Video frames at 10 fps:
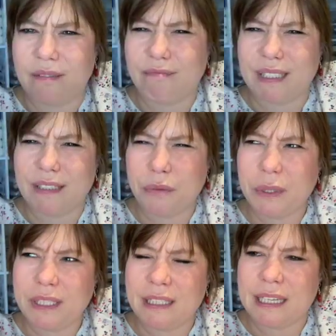It's
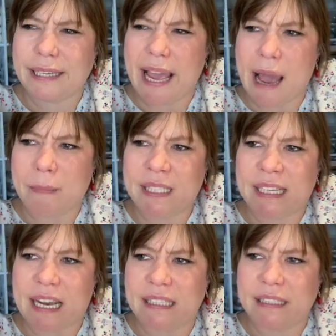written like
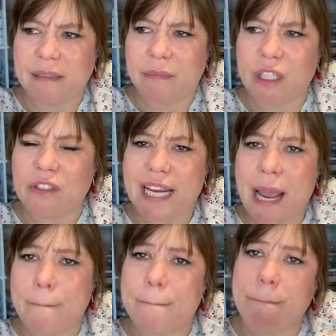appetite, not
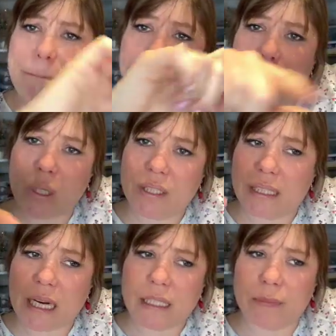
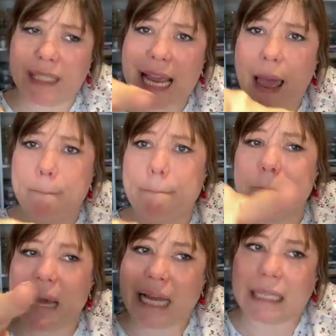appetite, but
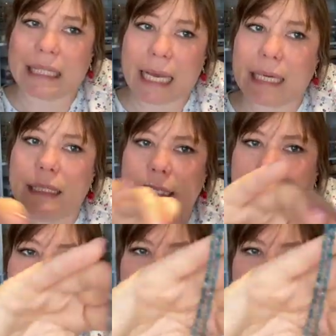appetite.